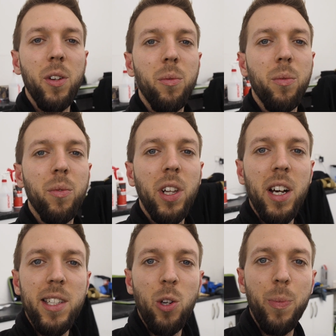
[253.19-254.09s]
few
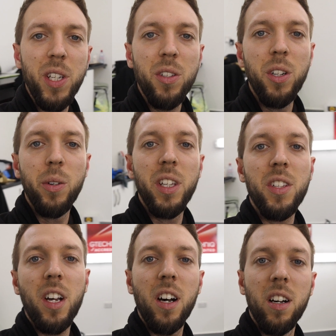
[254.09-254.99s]
last little bits to do on
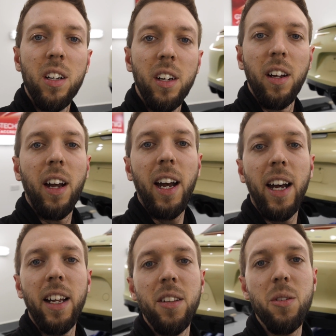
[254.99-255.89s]
this car,
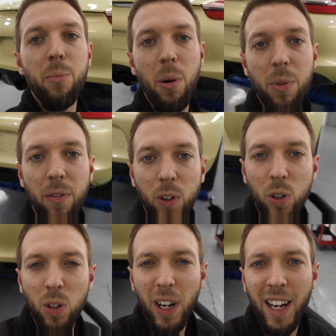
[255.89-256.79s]
and mop the
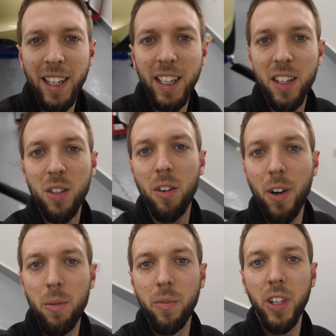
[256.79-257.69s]
floor, and then it's off
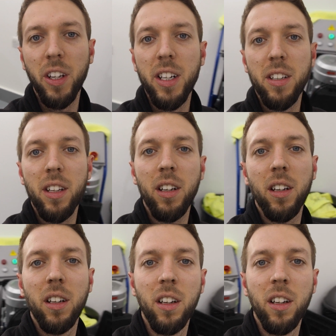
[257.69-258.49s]
home for the night, I think.